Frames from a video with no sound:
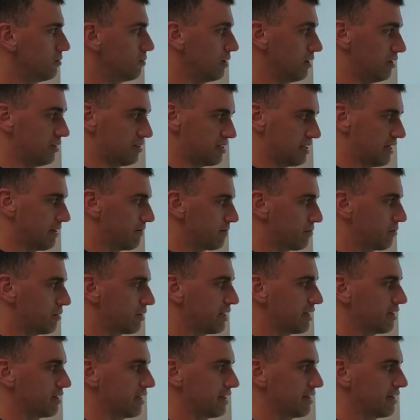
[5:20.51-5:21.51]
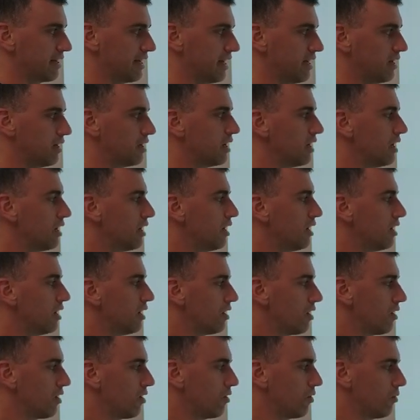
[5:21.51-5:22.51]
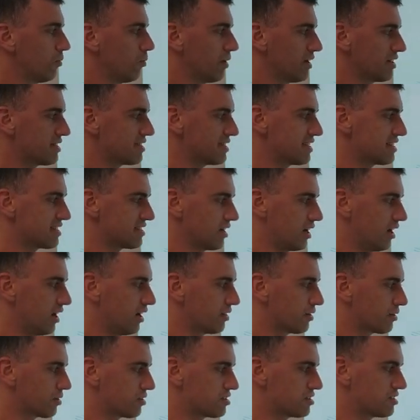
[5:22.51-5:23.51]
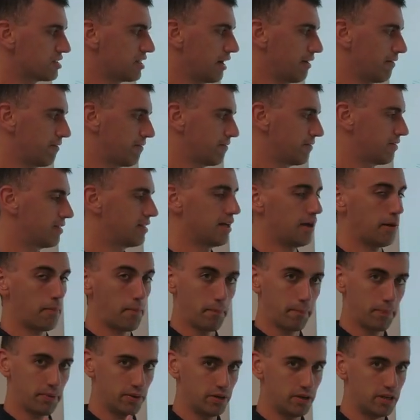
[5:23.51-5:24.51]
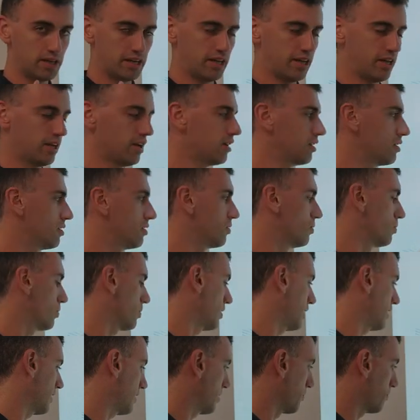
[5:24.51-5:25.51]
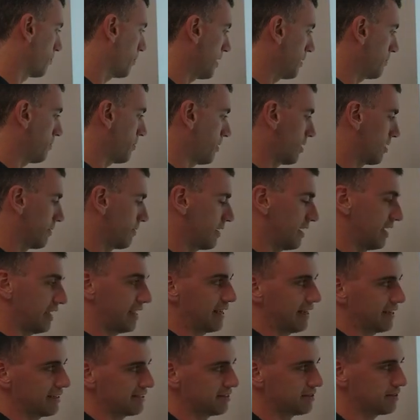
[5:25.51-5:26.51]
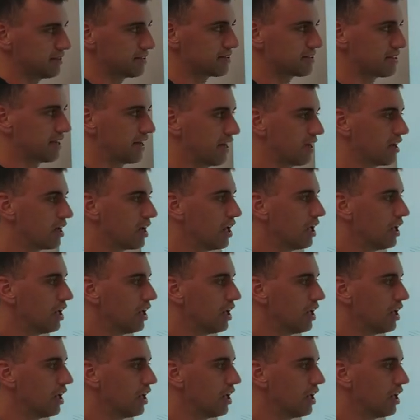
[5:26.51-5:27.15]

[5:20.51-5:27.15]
Well, aside from looking like that, what's this other stuff? The pudding, or like the bread part of it, I guess you could say.